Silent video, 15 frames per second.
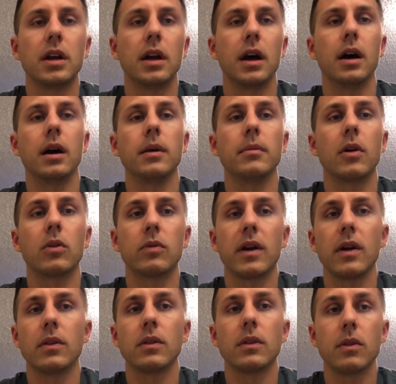
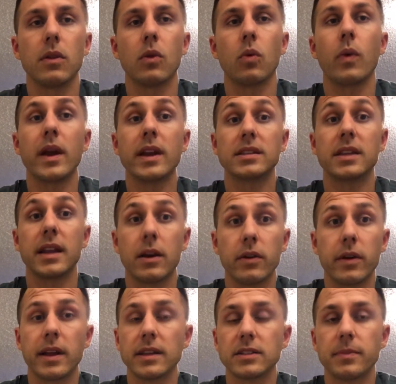around the waist
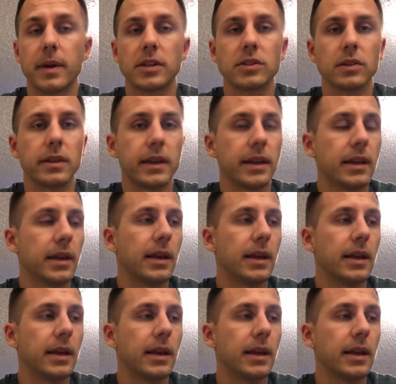area especially.